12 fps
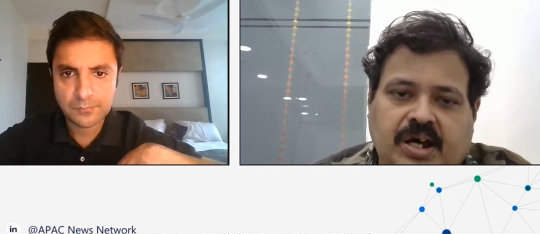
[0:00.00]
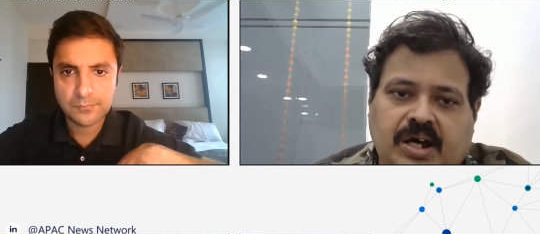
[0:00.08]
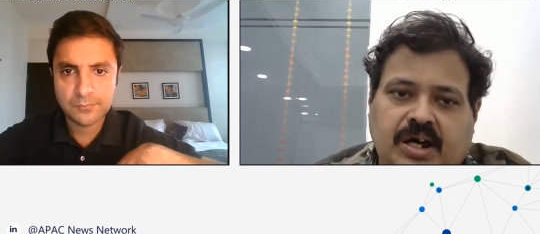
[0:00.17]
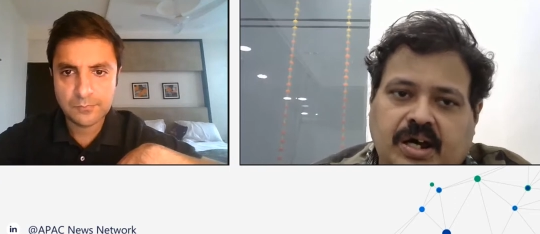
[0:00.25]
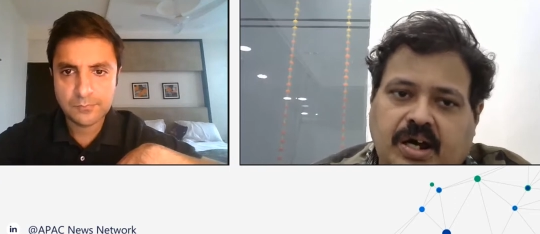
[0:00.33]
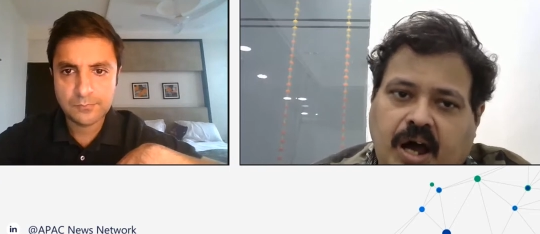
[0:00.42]

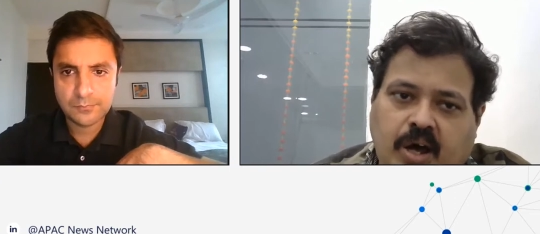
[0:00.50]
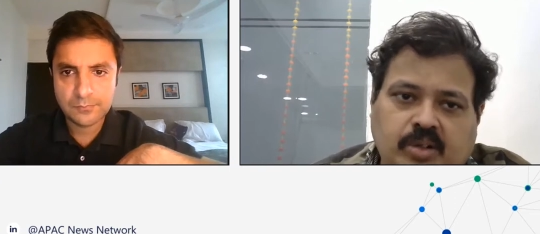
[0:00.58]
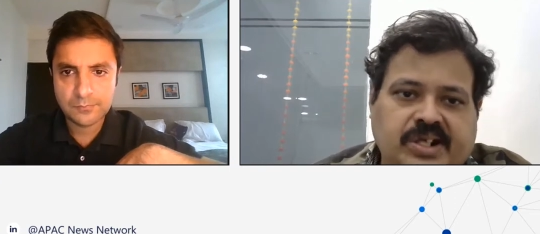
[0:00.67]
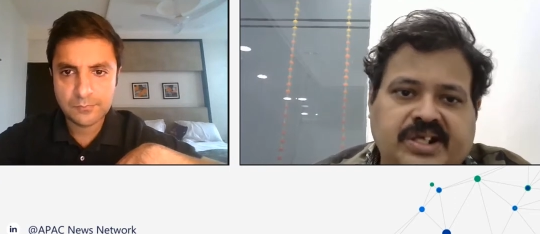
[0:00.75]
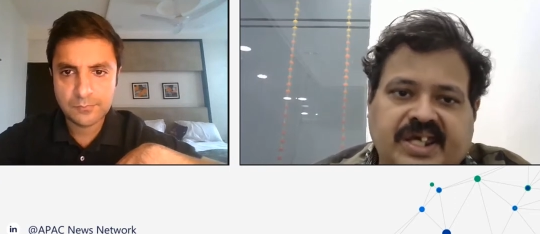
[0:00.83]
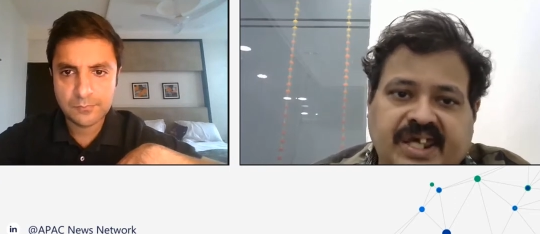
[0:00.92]
Speaker 1: how
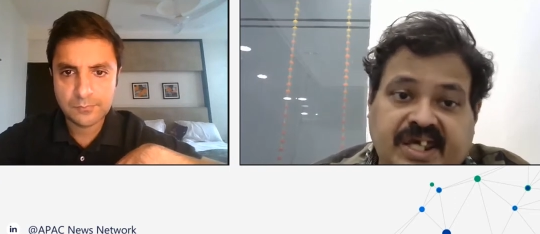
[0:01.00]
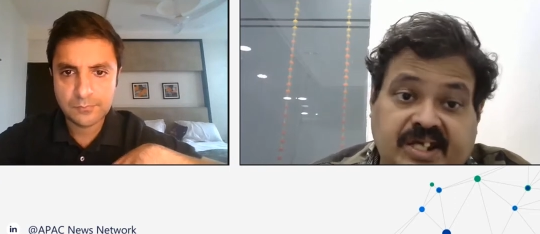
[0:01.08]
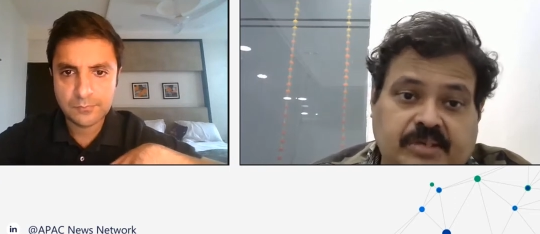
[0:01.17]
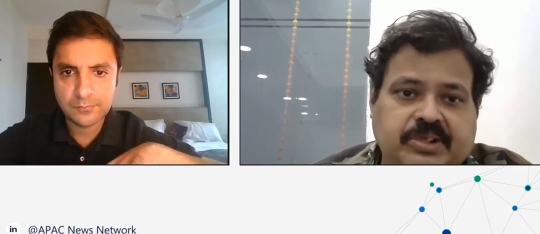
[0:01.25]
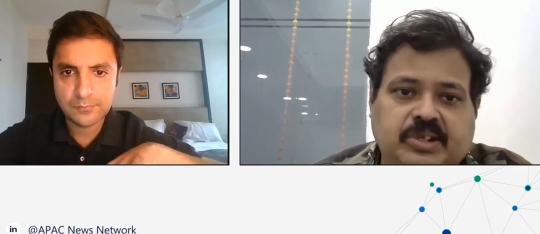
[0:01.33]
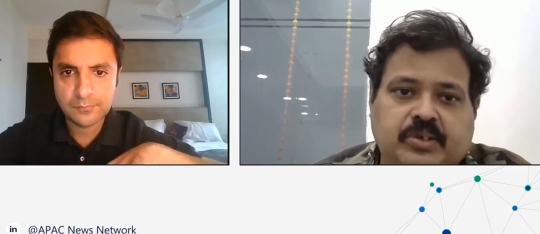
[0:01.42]
did
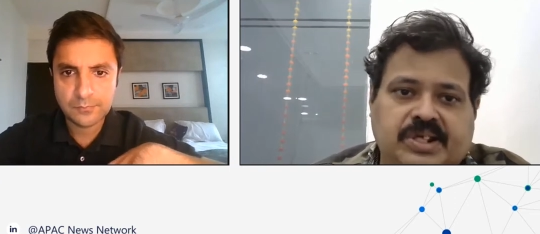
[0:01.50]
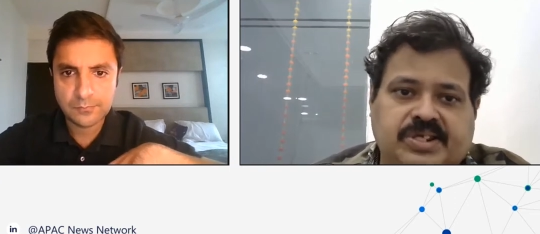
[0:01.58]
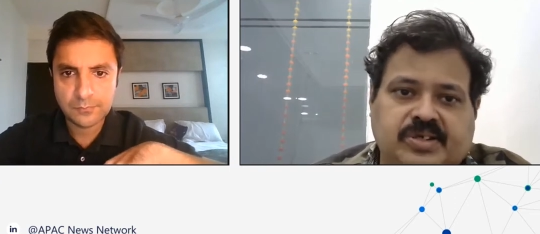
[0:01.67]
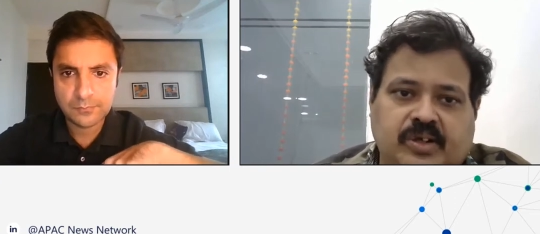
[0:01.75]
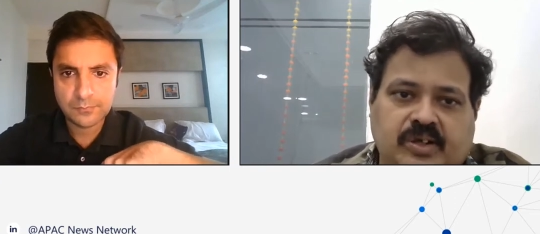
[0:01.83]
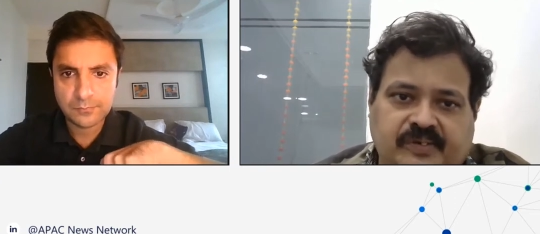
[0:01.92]

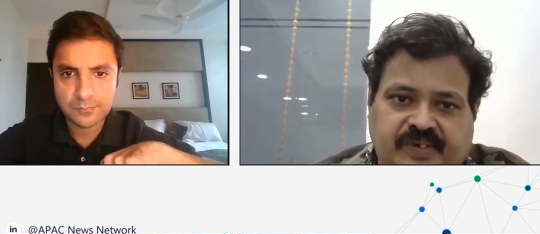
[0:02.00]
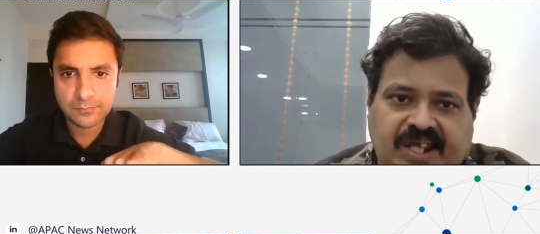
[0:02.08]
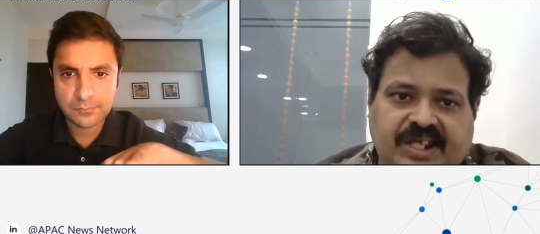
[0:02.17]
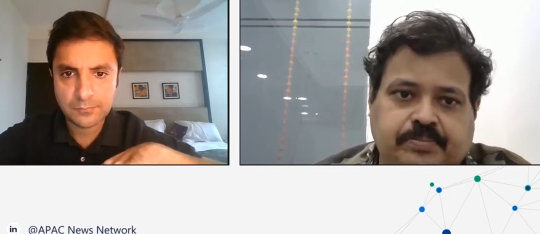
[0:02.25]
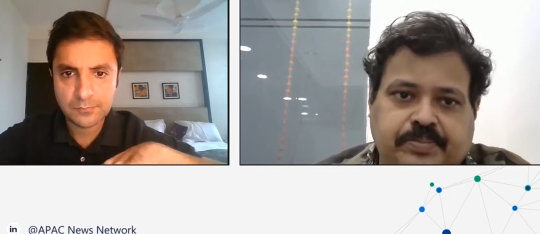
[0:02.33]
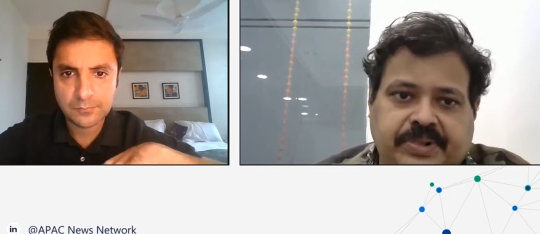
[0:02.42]
AWS sort of
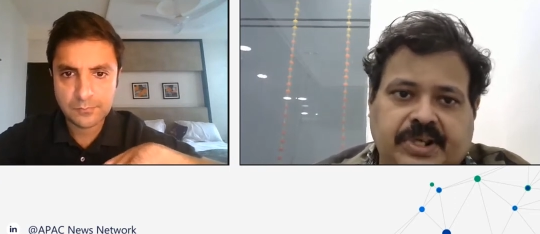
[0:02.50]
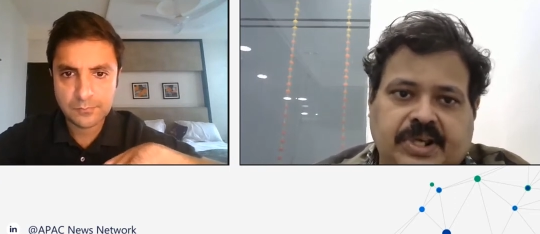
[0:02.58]
help?